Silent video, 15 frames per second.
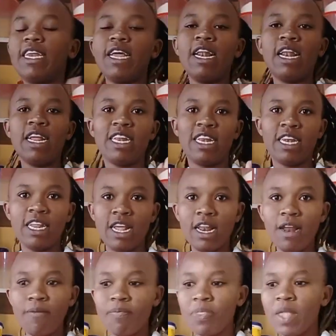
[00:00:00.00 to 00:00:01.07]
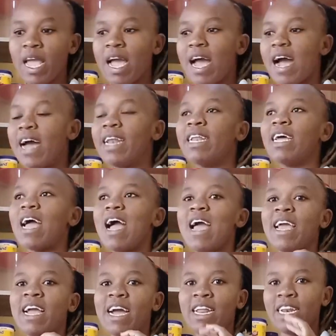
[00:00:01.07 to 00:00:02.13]
stainless steel, and
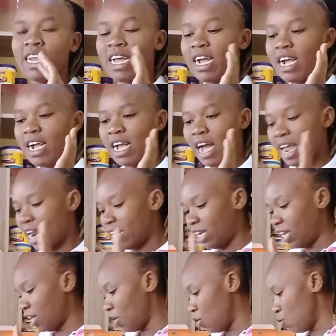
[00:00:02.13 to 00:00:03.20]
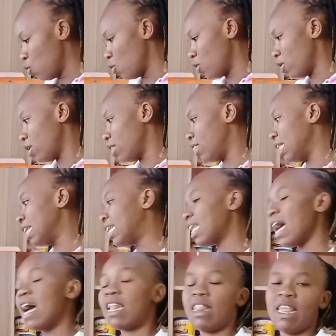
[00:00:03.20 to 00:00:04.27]
I can guarantee you these
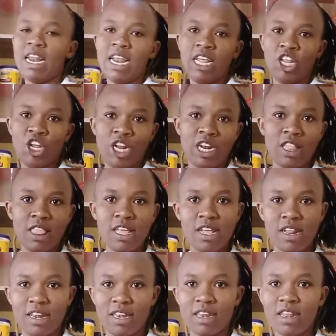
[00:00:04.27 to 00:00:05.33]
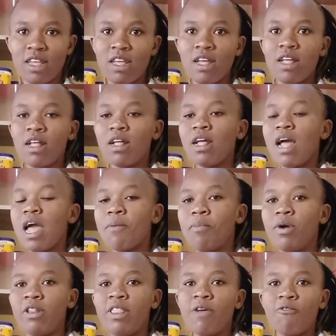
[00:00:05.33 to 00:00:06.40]
are the legit things. I
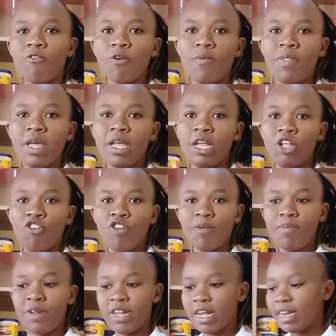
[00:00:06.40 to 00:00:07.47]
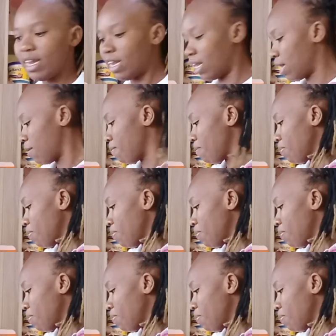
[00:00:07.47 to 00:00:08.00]
bought them from the Egyptians.